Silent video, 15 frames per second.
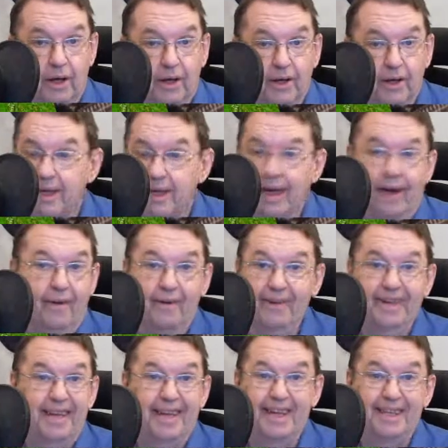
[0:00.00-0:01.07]
yeah,
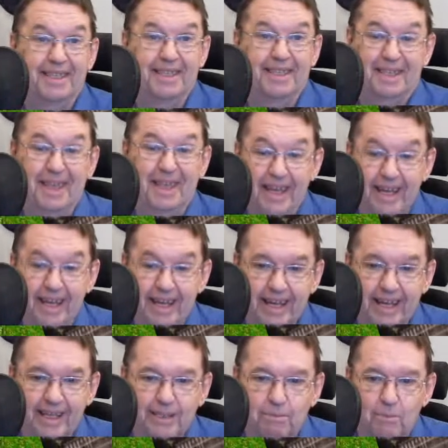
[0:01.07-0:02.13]

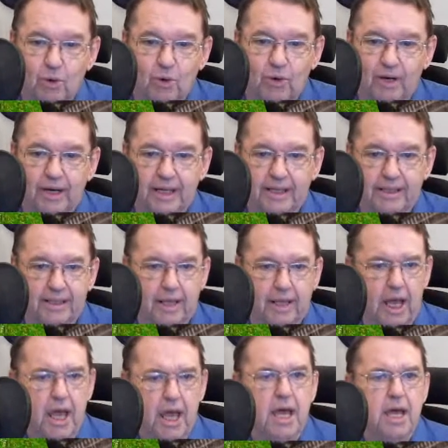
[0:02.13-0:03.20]
it's more or less
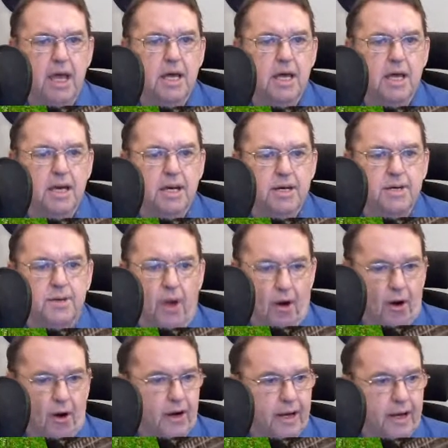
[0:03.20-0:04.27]

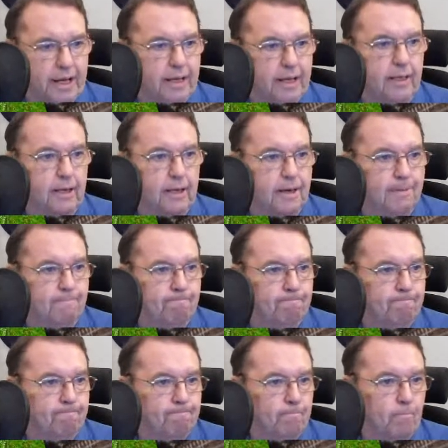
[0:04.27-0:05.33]
darn it.
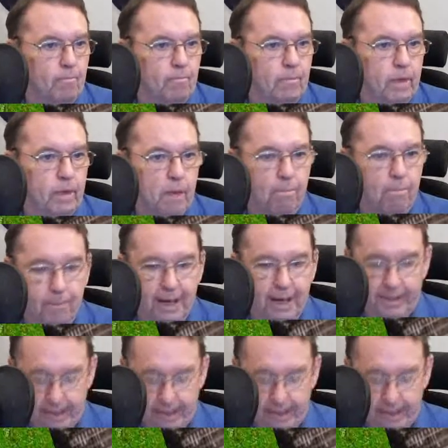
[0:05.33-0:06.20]
But